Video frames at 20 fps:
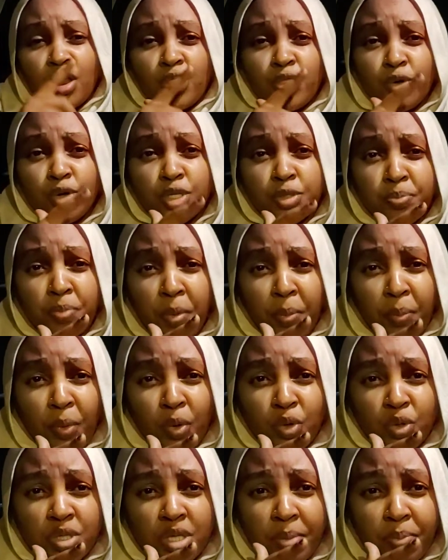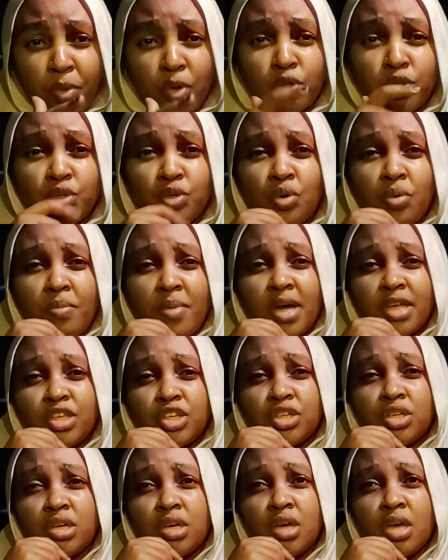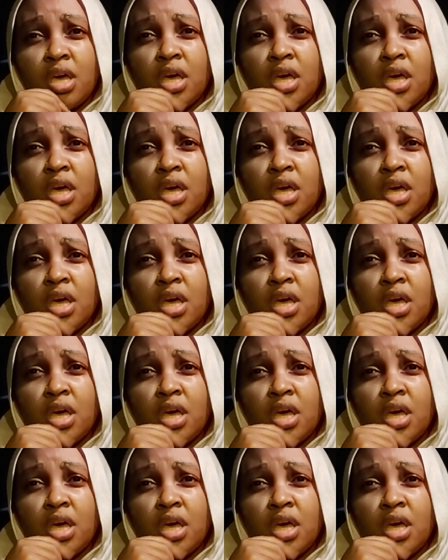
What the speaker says: Those people you support so much.